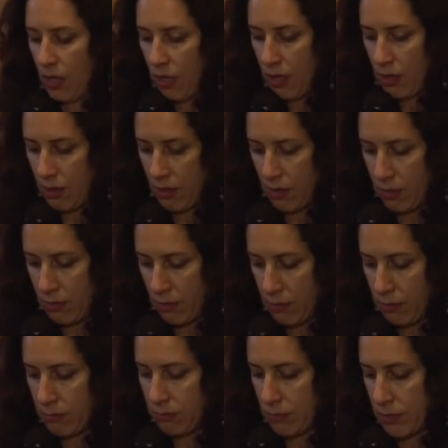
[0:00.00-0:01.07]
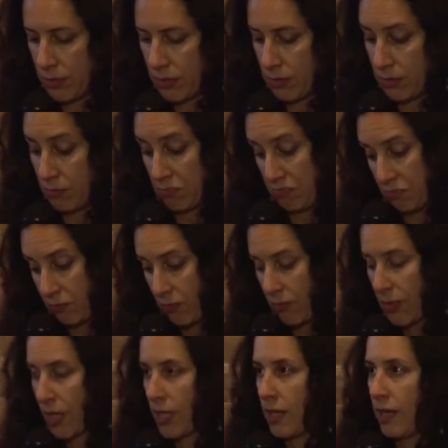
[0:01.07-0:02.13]
The
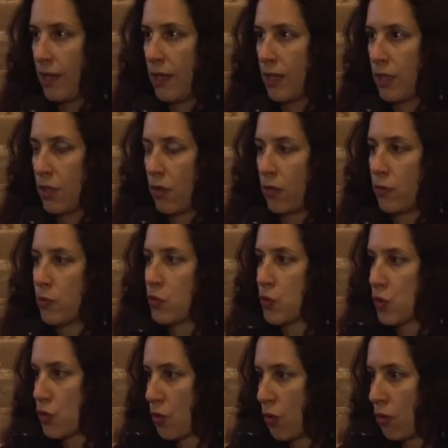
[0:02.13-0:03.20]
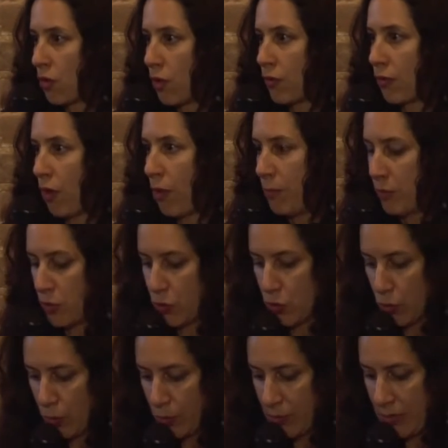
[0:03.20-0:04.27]
withdrawal of combat
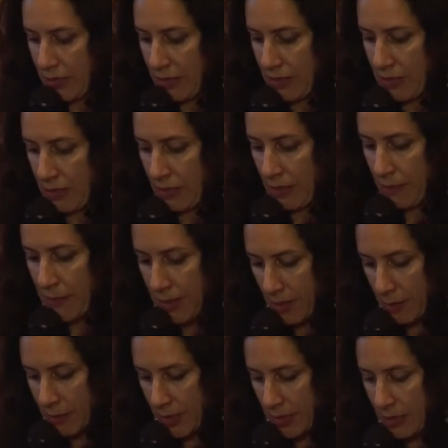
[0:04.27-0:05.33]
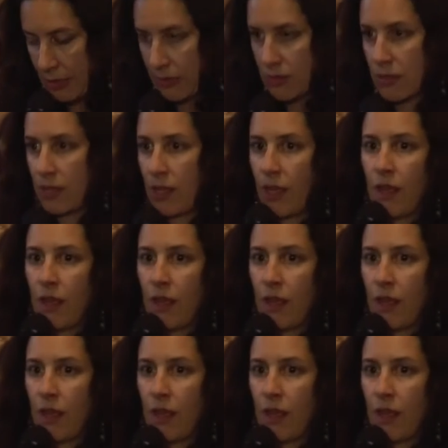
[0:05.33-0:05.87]
troops is imminent.